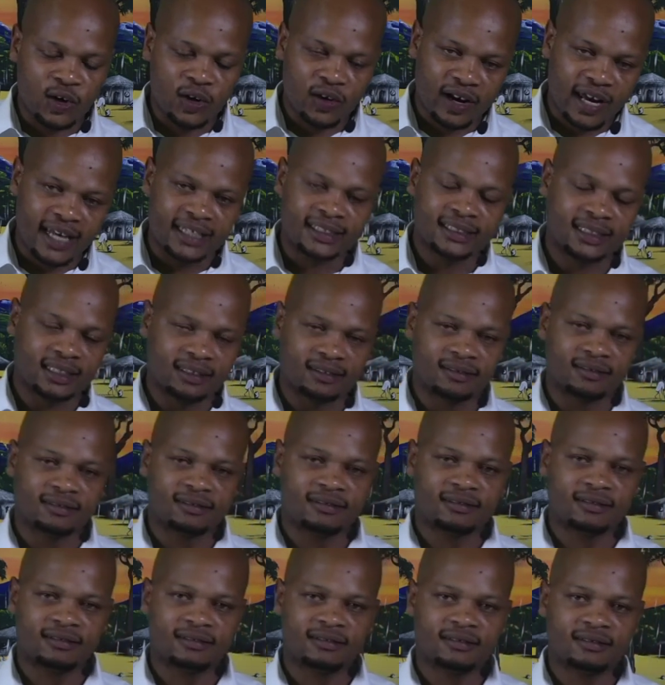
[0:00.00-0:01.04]
in your
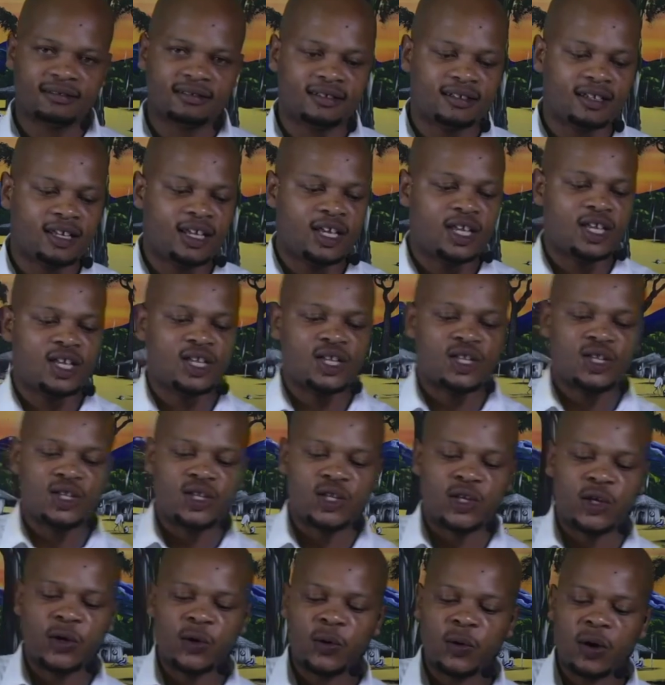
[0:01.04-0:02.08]
writing,
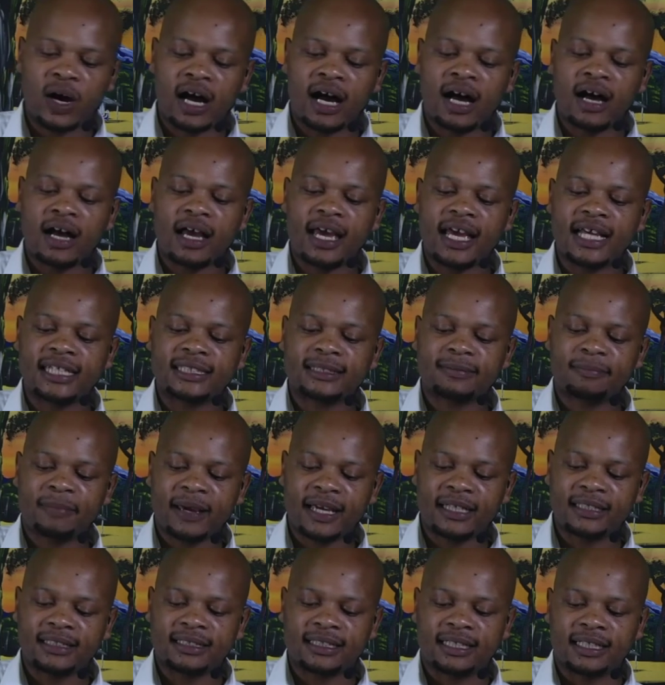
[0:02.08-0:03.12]
you are
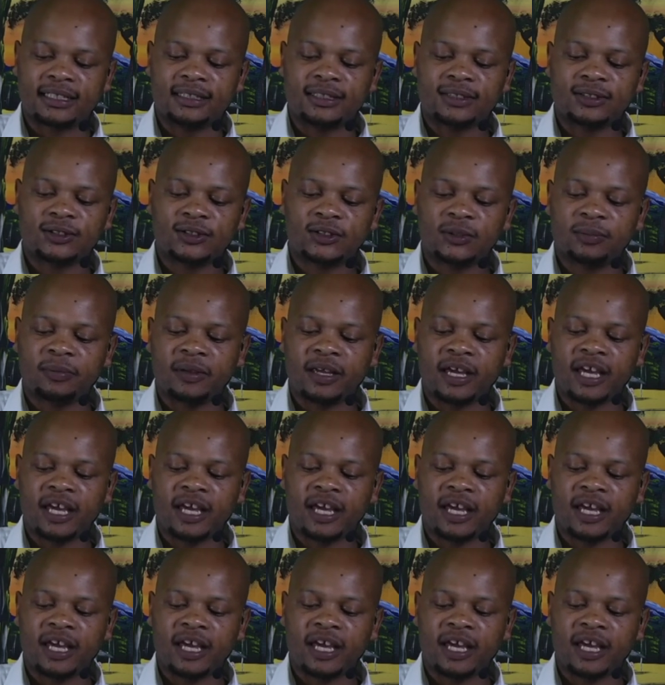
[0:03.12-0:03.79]
expected